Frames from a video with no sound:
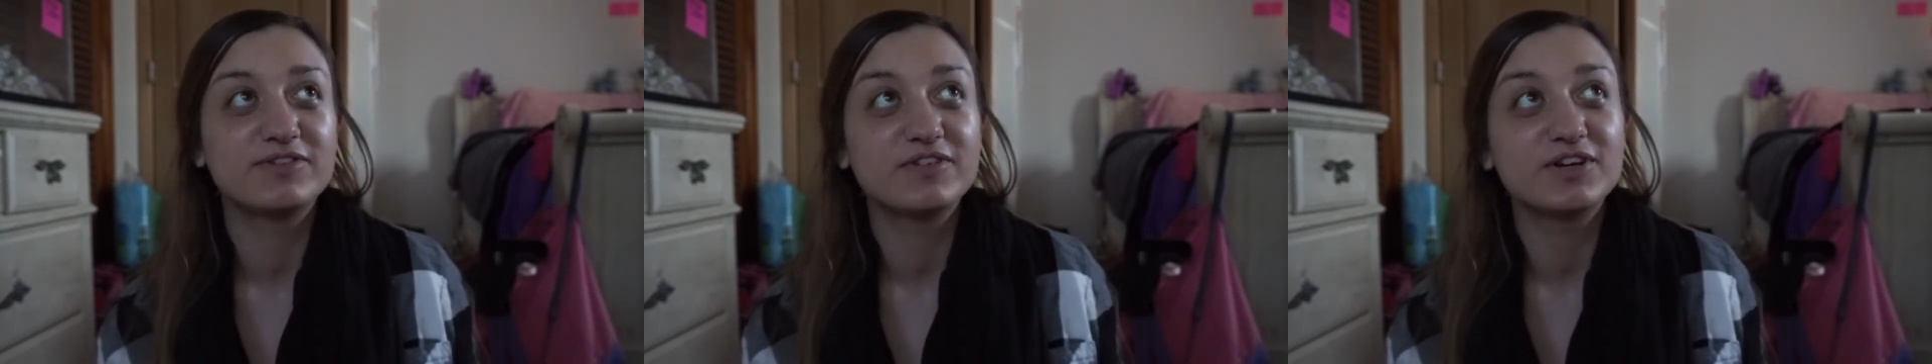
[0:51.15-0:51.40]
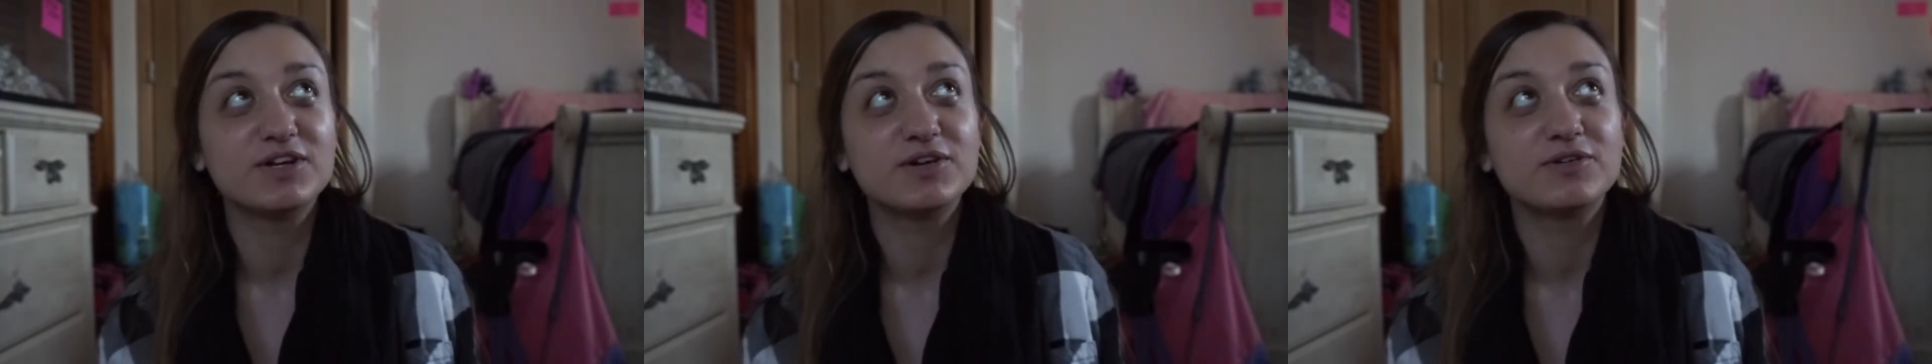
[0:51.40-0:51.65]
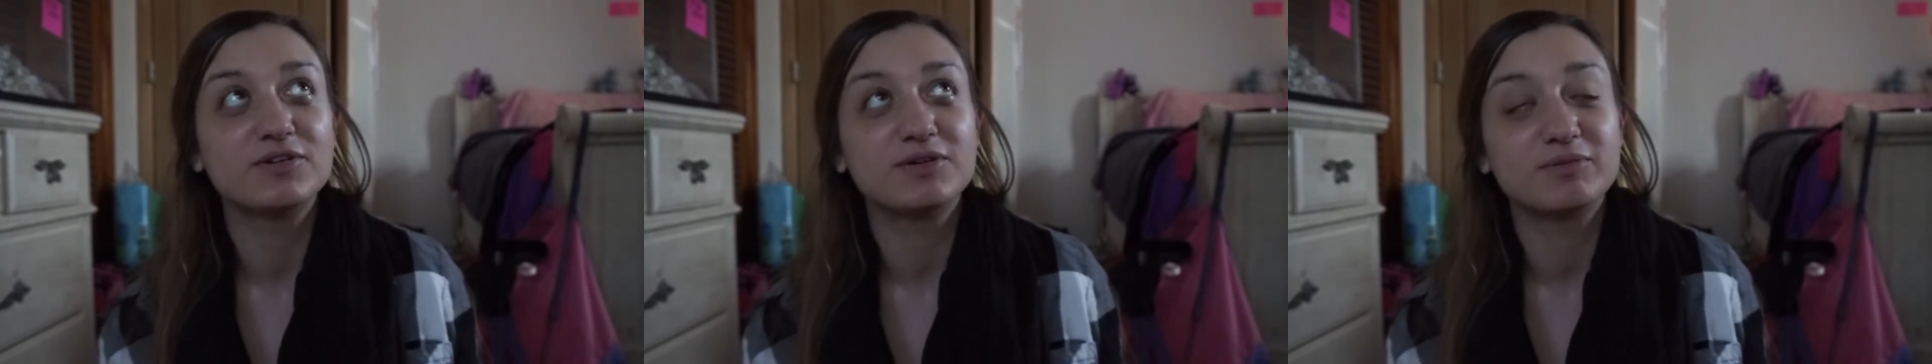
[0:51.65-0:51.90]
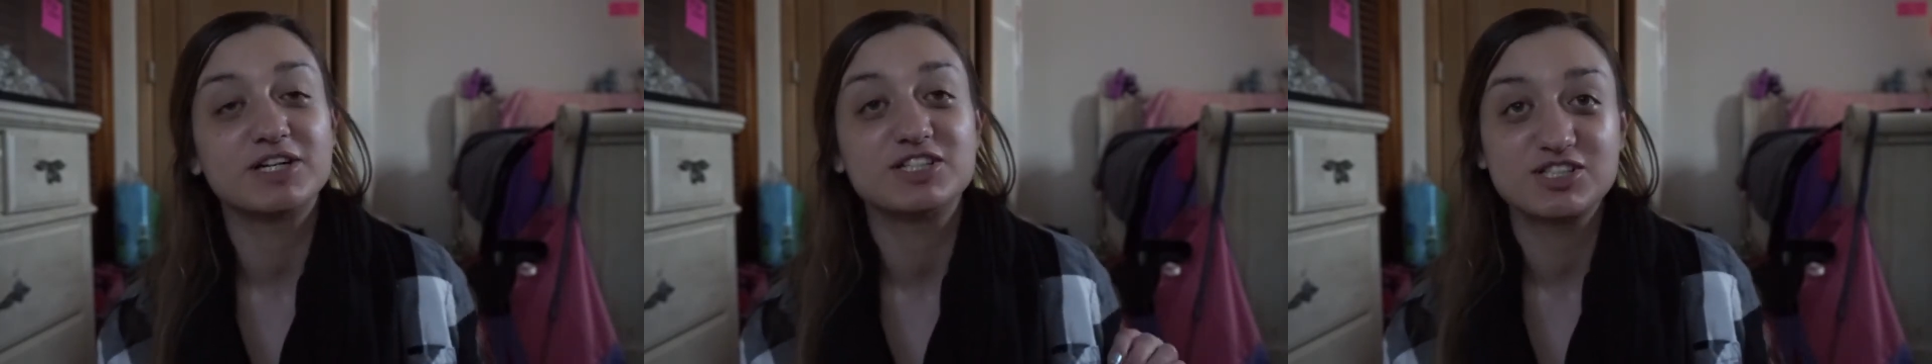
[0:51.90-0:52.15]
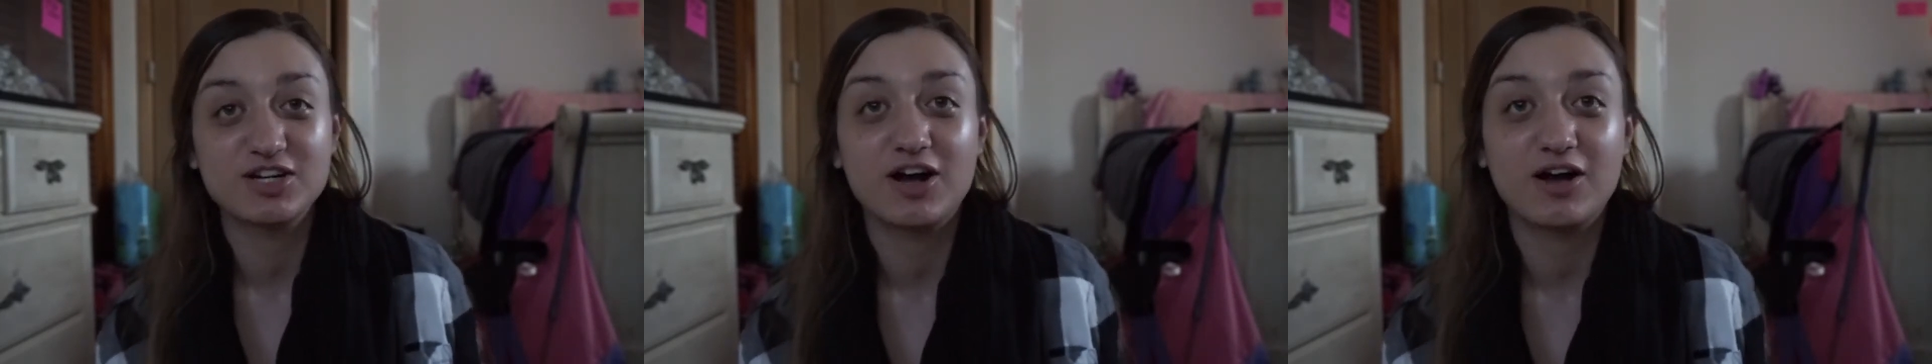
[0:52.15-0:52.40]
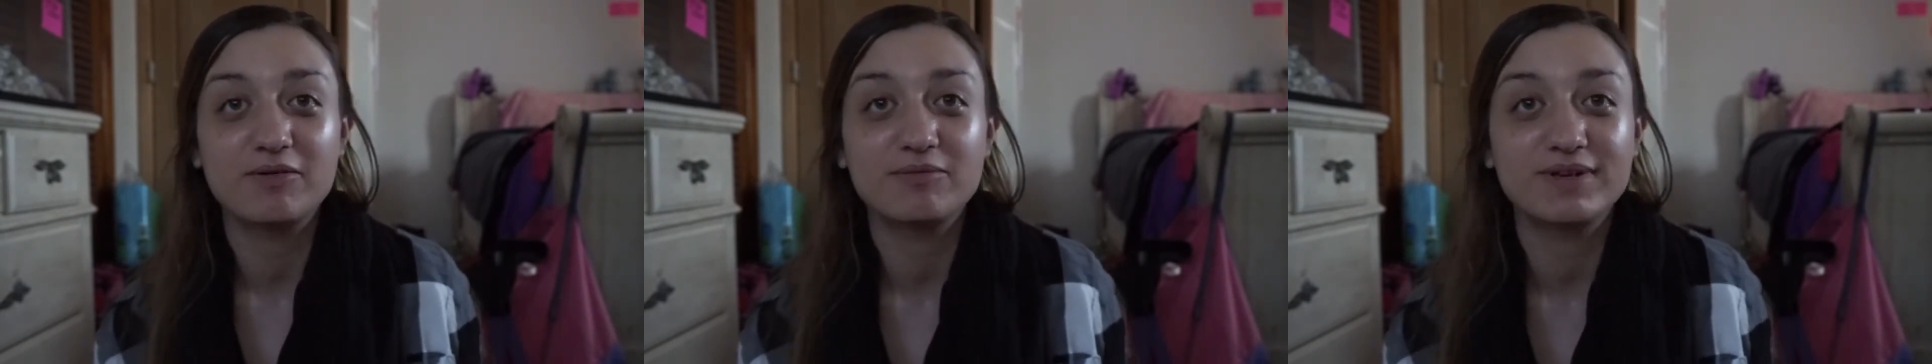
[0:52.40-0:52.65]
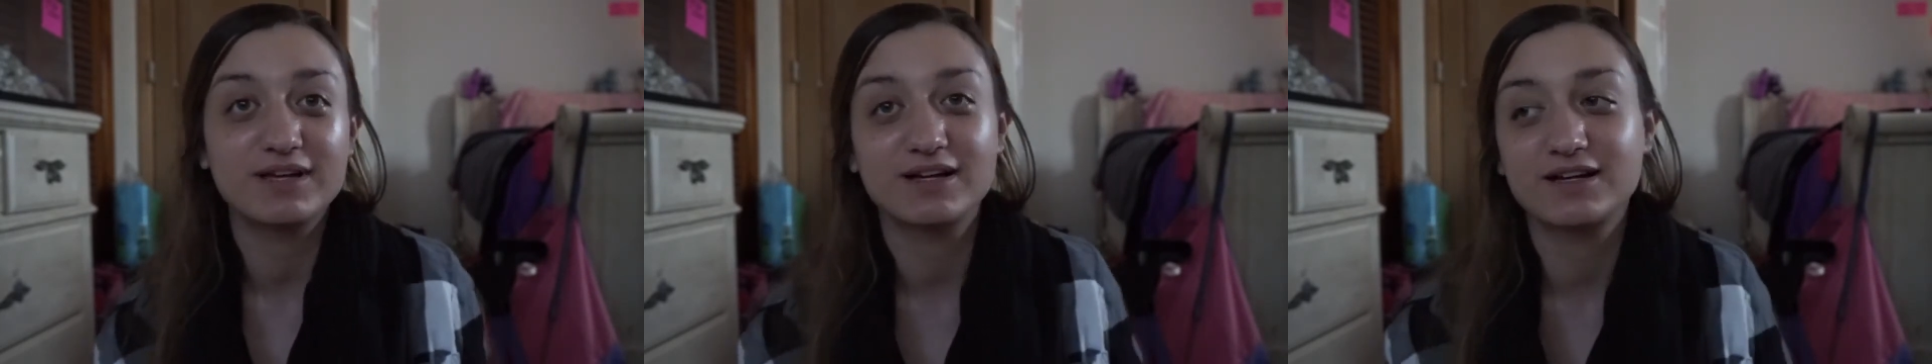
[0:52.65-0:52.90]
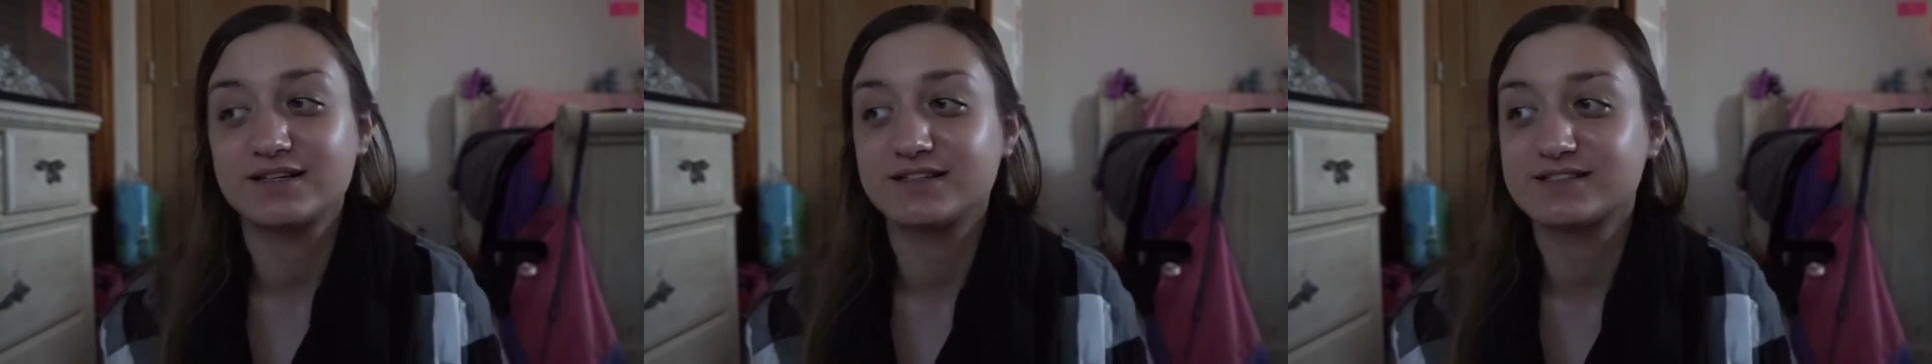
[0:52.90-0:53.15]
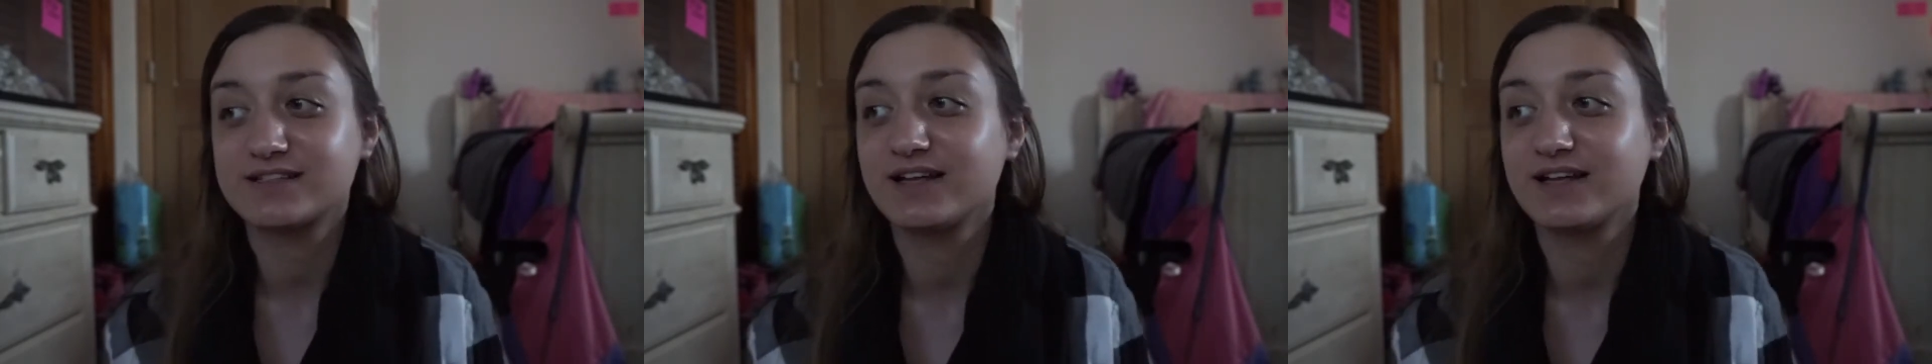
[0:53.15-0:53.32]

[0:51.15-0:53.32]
for you in my shop because